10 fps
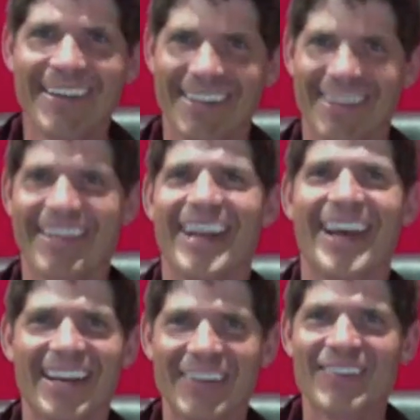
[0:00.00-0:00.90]

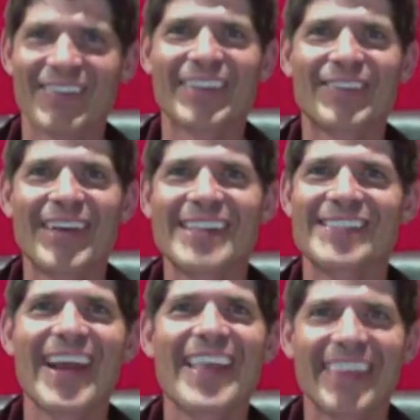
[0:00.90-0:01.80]
Yeah, don't forget the raising
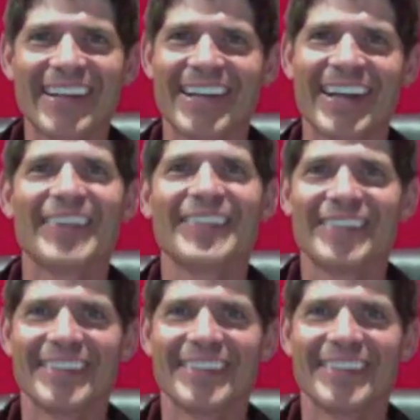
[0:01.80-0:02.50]
your hand thing now.